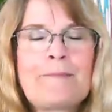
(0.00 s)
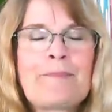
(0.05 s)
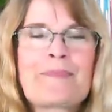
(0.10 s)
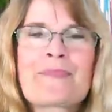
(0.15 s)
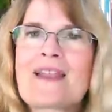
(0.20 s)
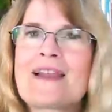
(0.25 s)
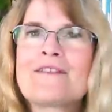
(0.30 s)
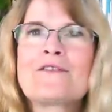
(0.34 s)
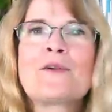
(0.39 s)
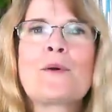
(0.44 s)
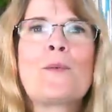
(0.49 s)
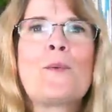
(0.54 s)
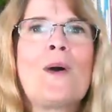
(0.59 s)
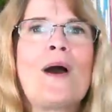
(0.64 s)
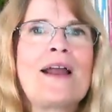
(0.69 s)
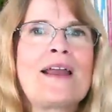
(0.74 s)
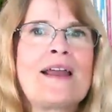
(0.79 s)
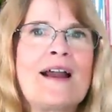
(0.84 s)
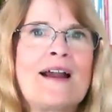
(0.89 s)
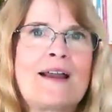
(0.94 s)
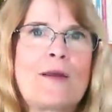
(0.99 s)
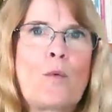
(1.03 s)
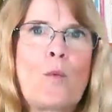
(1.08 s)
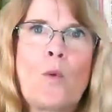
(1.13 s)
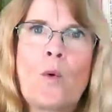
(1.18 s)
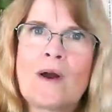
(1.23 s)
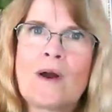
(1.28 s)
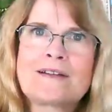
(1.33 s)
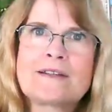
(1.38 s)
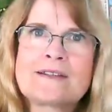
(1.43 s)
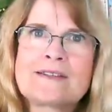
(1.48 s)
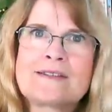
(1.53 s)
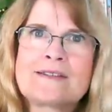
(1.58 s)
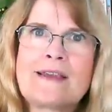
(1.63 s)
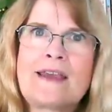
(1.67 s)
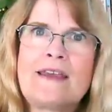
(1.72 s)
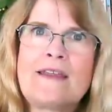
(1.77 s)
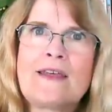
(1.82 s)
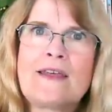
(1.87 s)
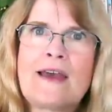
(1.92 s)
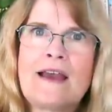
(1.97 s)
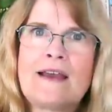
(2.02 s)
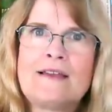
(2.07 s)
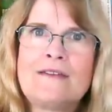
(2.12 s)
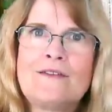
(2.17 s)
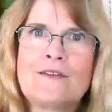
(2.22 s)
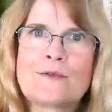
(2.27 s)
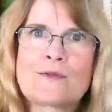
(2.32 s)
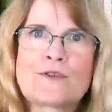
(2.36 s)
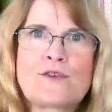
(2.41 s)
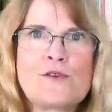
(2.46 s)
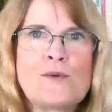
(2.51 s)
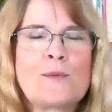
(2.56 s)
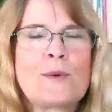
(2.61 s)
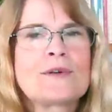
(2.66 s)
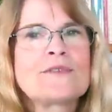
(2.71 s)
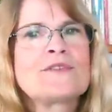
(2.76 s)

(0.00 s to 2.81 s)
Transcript: I don't know why I want to say that those two words